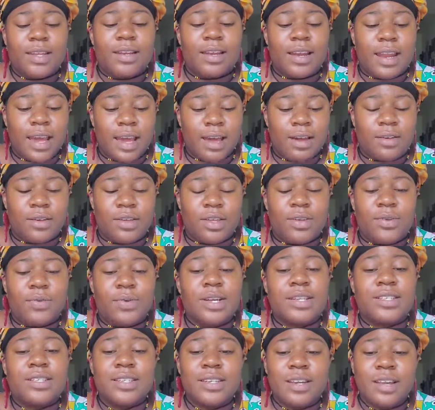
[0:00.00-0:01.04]
Now, you
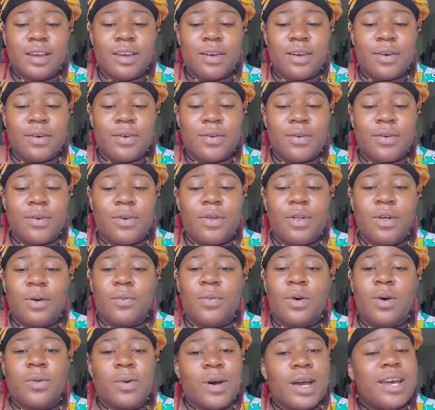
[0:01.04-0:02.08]
want to know,
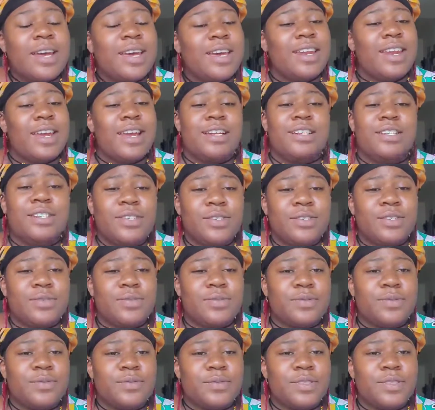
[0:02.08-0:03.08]
well, what can I do